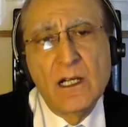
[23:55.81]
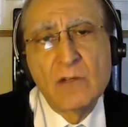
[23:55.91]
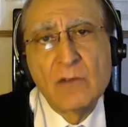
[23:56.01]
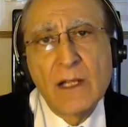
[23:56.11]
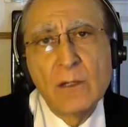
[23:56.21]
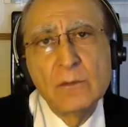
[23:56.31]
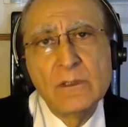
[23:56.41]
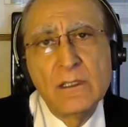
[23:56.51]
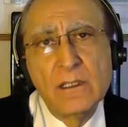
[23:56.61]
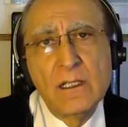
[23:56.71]
around
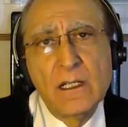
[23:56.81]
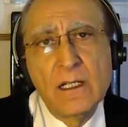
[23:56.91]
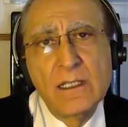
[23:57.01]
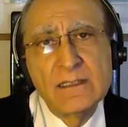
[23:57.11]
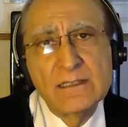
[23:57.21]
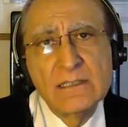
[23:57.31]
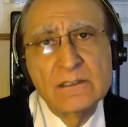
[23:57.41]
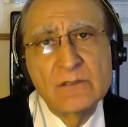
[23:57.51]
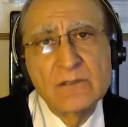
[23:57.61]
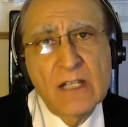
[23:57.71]
a
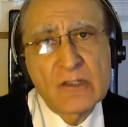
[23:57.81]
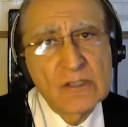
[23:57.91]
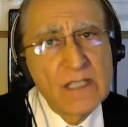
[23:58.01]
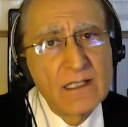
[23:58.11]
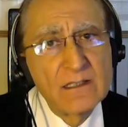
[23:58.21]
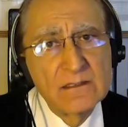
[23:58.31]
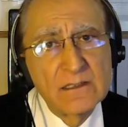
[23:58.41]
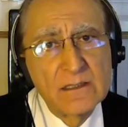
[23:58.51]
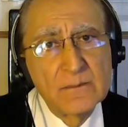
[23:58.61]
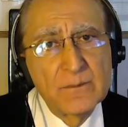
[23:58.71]
sense of
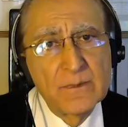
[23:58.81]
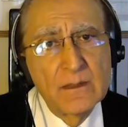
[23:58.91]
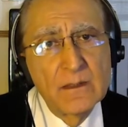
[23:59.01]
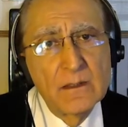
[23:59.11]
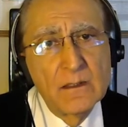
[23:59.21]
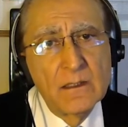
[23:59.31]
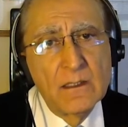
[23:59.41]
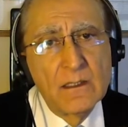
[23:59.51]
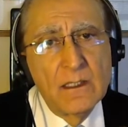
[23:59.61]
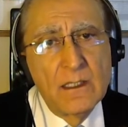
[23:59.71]
nationality.
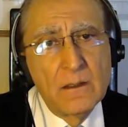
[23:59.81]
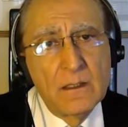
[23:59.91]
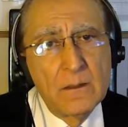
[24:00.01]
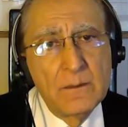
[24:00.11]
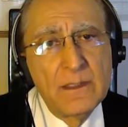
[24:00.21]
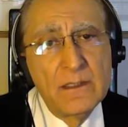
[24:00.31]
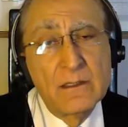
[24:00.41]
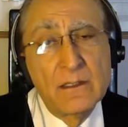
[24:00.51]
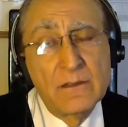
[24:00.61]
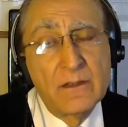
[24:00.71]
I mean,
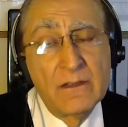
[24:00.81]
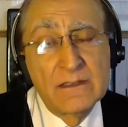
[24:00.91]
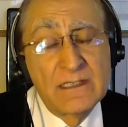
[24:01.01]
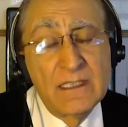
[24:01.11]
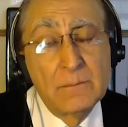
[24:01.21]
there is the